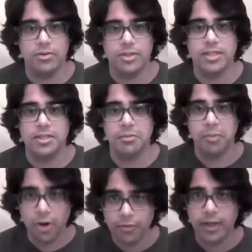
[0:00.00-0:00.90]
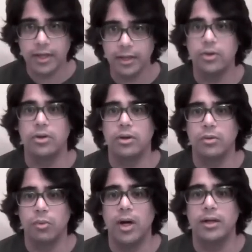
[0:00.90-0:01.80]
So this is a perfectly good
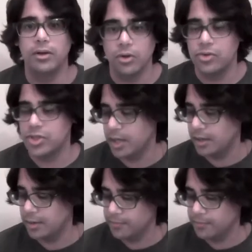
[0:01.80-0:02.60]
one cochain.